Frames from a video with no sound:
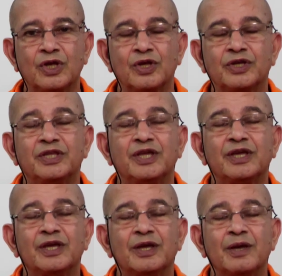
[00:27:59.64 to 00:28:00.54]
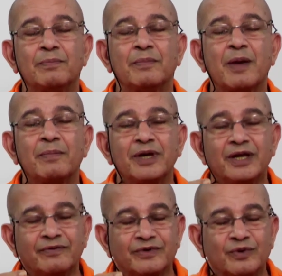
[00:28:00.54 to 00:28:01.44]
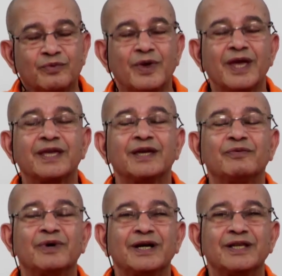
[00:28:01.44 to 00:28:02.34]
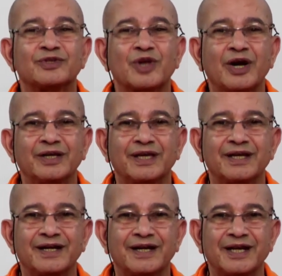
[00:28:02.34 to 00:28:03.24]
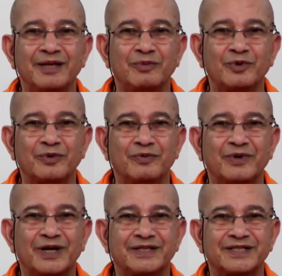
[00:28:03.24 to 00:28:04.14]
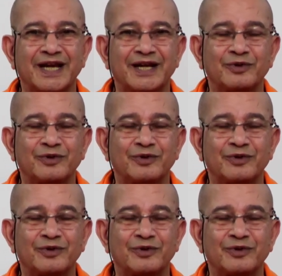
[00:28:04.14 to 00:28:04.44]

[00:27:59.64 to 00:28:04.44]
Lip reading: The memory of the waking world is not there in dream state,